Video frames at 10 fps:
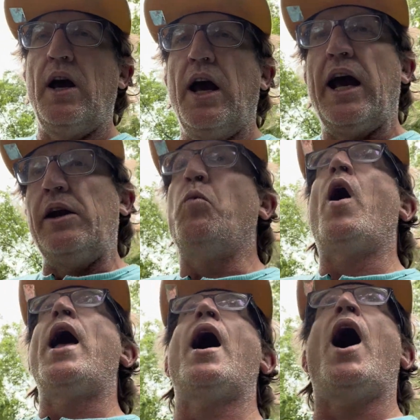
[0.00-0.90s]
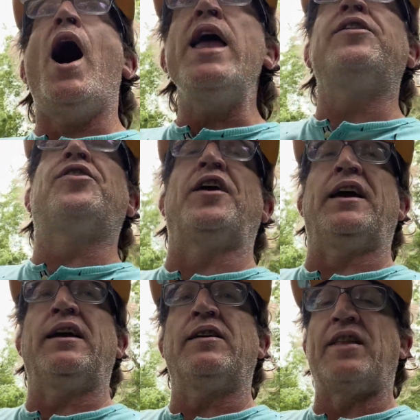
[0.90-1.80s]
and why I
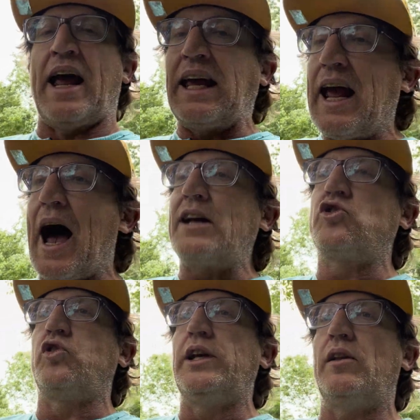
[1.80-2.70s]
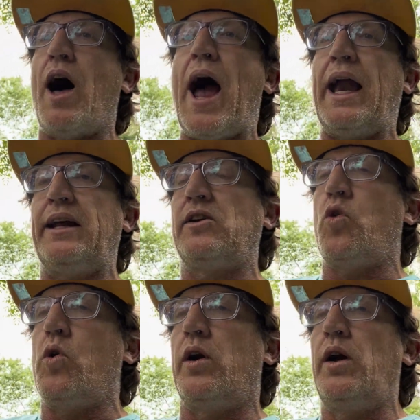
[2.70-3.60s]
think that he actually lied in
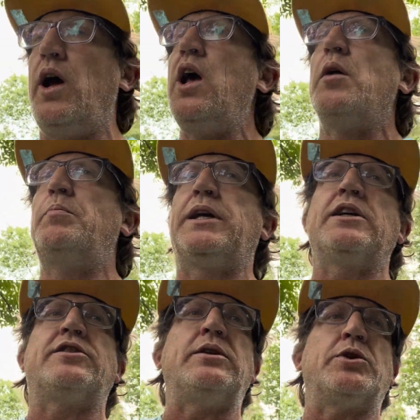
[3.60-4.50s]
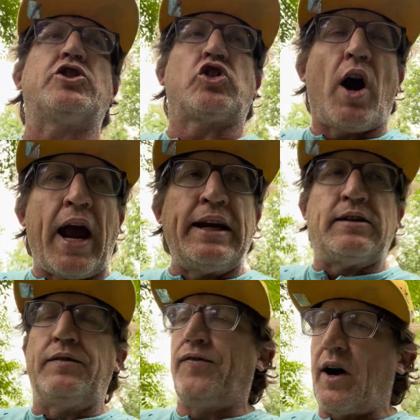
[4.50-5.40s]
court because he was trying
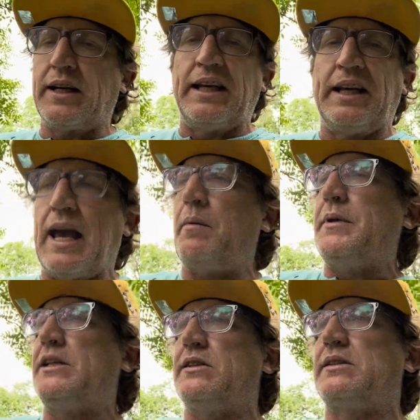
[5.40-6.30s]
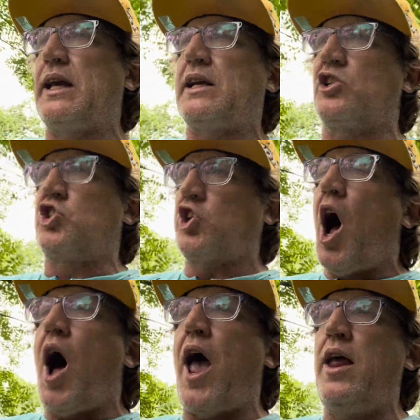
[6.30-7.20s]
to fucking get me to take a
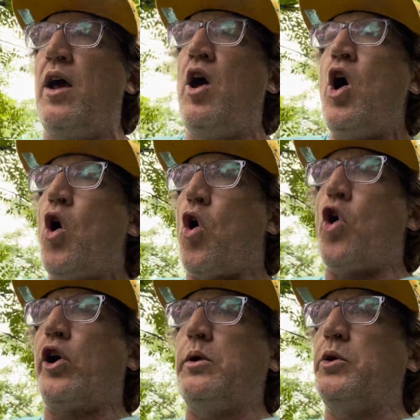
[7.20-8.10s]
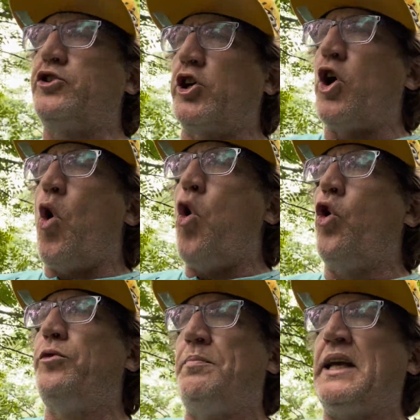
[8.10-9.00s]
shot or he was gonna
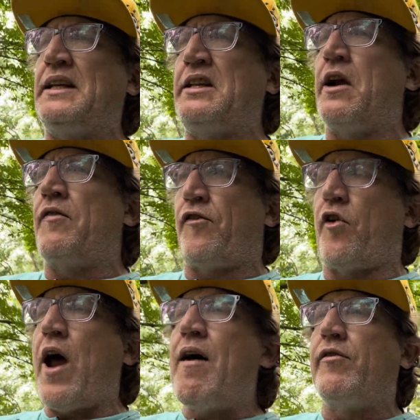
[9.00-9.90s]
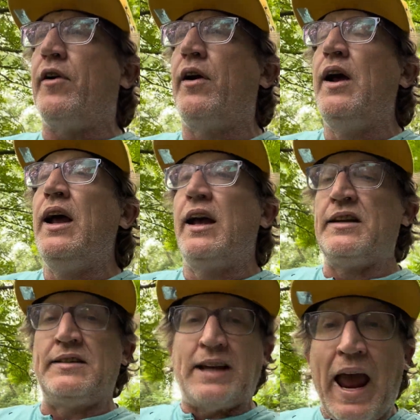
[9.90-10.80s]
hold me in there forever
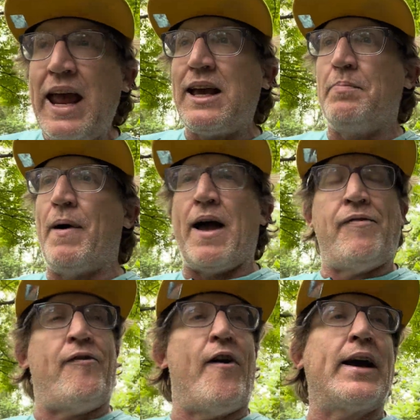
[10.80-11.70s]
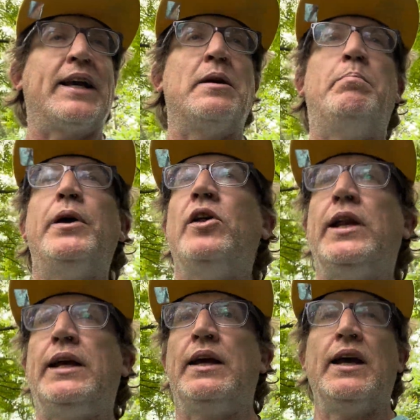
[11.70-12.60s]
and take my fucking
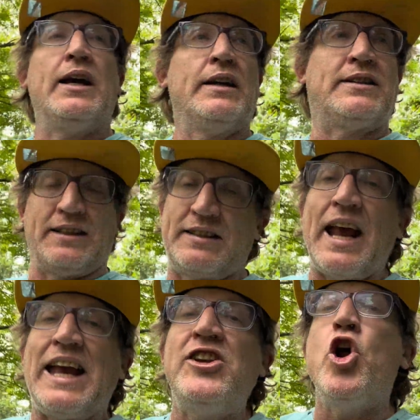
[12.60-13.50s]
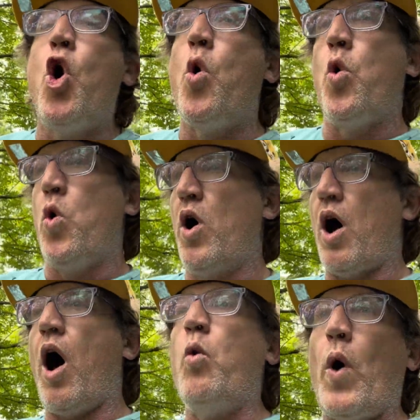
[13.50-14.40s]
ability to say no
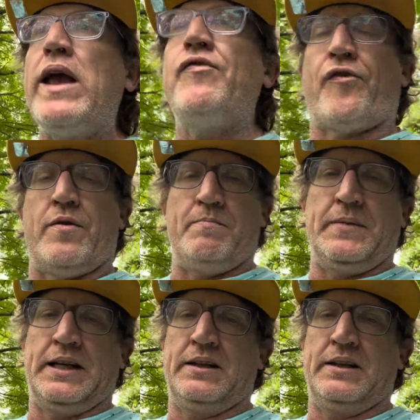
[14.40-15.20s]
away from me.